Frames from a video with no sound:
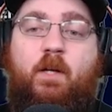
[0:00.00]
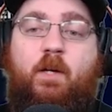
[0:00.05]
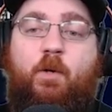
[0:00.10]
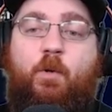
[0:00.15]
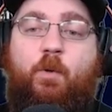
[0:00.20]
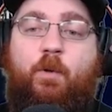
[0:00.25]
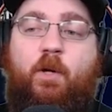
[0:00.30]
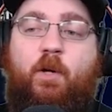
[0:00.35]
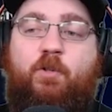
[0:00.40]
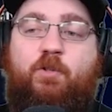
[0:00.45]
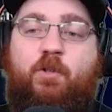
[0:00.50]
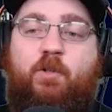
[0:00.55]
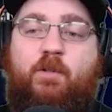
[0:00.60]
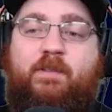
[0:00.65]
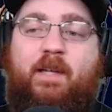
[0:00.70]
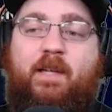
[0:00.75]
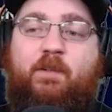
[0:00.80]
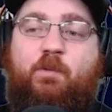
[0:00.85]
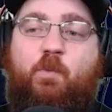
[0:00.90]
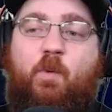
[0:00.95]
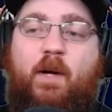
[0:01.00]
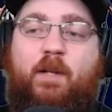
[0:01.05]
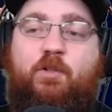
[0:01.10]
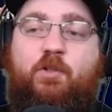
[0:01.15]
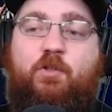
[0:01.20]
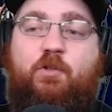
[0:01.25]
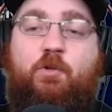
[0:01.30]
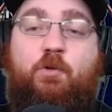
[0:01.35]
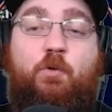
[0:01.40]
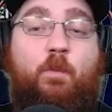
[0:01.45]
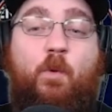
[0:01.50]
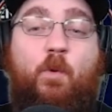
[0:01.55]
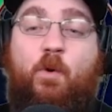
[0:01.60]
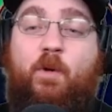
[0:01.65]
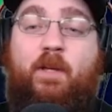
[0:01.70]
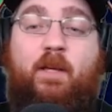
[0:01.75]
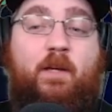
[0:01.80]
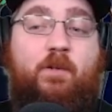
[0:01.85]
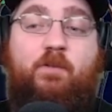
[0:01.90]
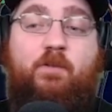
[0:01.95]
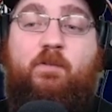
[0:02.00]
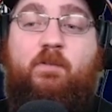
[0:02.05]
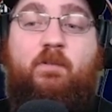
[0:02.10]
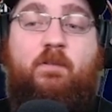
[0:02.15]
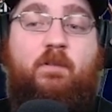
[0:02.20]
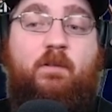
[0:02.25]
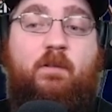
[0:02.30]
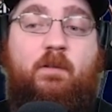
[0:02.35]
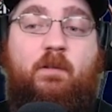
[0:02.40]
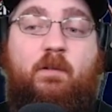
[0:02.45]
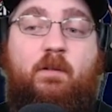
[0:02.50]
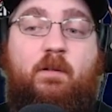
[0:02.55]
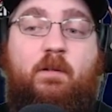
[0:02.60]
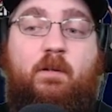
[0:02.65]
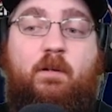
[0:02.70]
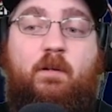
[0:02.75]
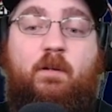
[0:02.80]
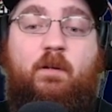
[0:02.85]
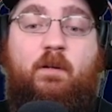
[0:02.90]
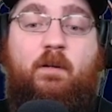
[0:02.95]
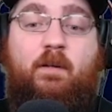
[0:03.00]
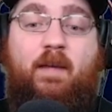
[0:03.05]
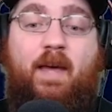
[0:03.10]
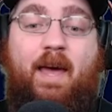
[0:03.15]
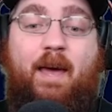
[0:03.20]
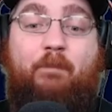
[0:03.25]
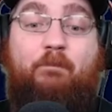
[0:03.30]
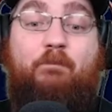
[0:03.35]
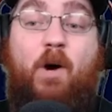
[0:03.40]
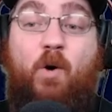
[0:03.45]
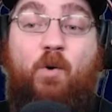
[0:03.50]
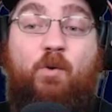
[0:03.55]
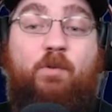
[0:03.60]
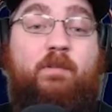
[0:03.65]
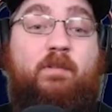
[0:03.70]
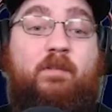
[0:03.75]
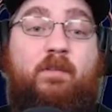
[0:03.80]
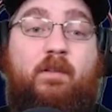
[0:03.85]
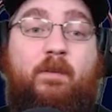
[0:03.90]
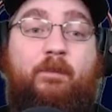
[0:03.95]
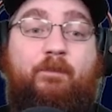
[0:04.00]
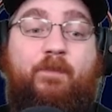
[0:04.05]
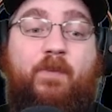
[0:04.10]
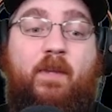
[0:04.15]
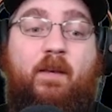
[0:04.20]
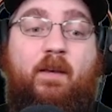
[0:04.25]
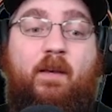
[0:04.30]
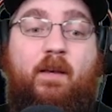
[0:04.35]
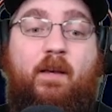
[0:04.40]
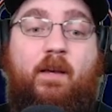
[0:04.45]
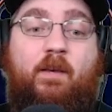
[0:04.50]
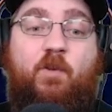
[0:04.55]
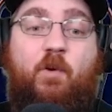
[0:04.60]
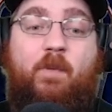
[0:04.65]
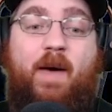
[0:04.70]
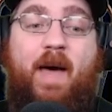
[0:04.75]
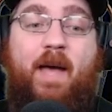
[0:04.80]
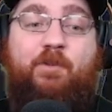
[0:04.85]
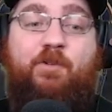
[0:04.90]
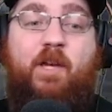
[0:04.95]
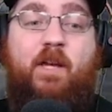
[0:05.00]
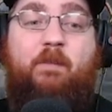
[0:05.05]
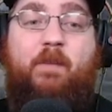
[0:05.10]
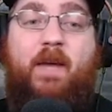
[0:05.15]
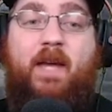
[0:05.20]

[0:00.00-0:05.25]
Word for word: Julio Jones has what, two more years at most? So I'm actually going to